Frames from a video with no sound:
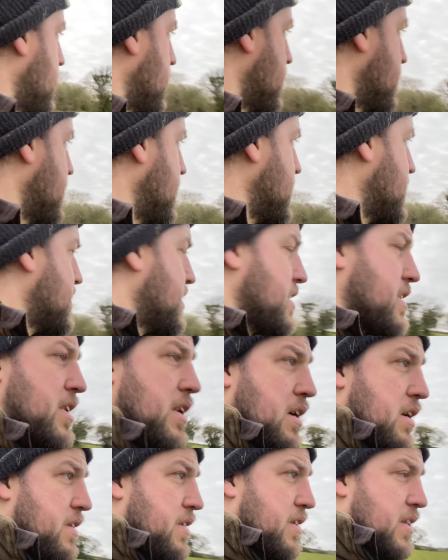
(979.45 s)
This is
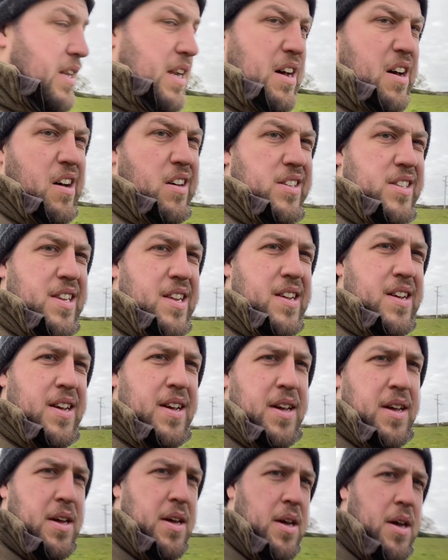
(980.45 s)
like the last
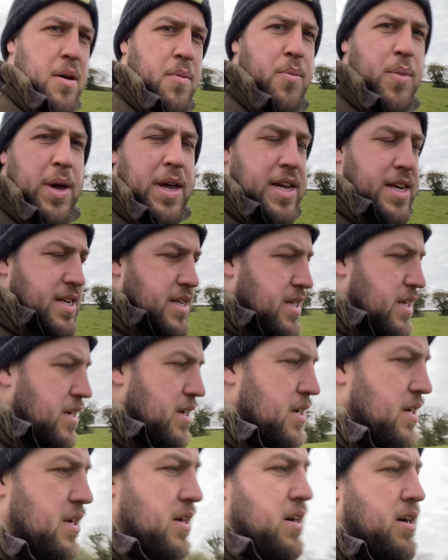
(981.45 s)
piece that
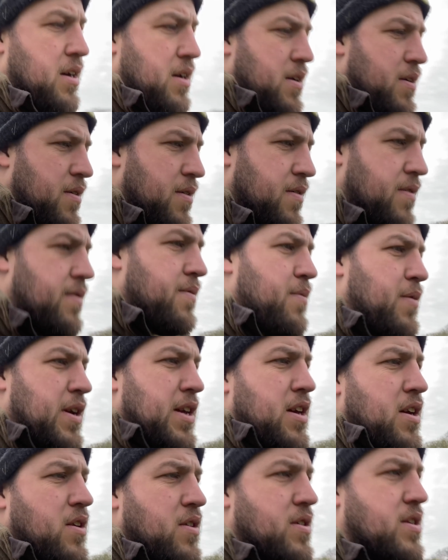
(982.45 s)
we
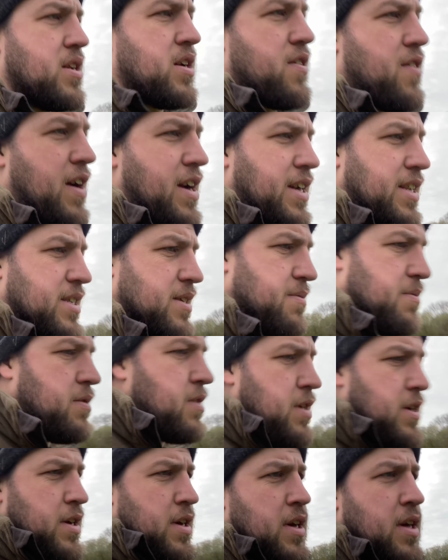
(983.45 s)
use to graze them
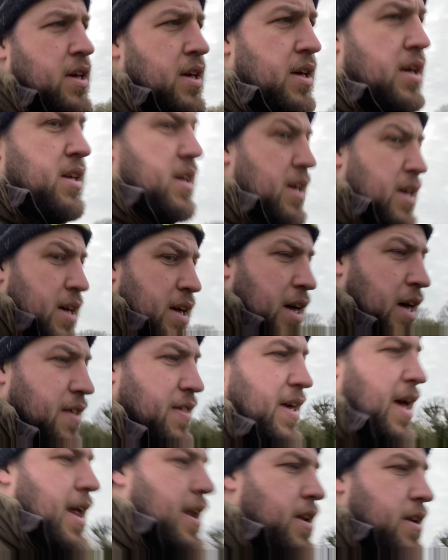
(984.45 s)
at
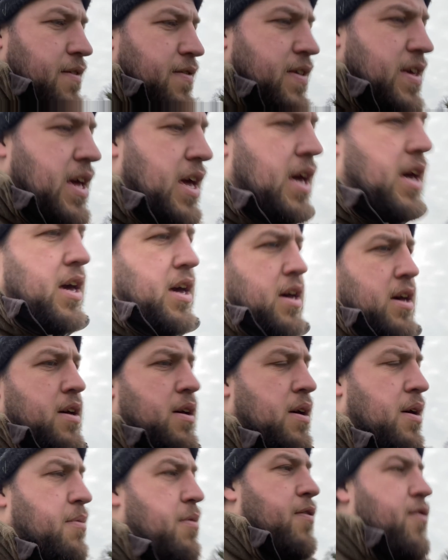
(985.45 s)
the end of the year
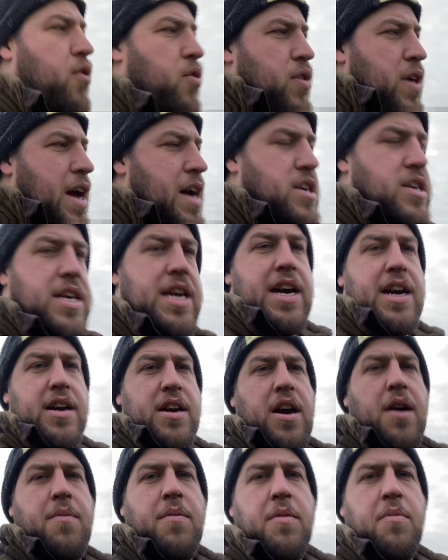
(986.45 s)
before they actually get
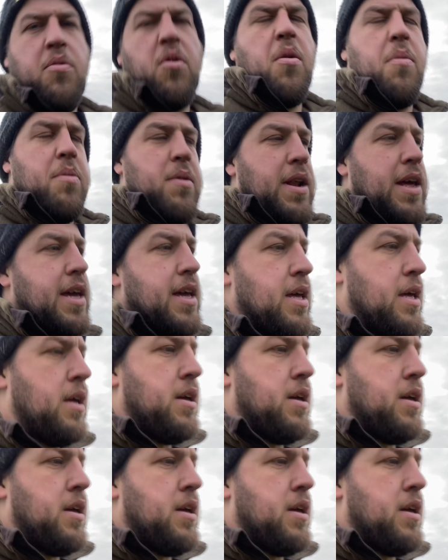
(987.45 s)
coming properly.